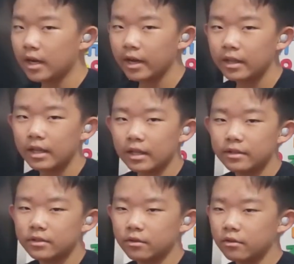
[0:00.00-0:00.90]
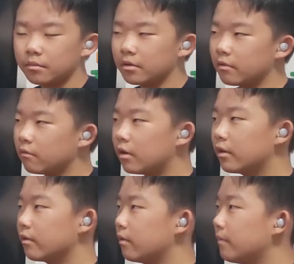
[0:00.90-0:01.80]
highly insoluble in
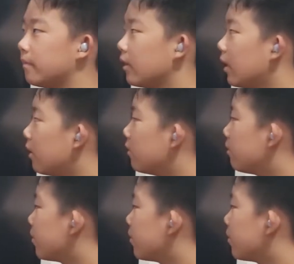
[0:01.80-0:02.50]
water and will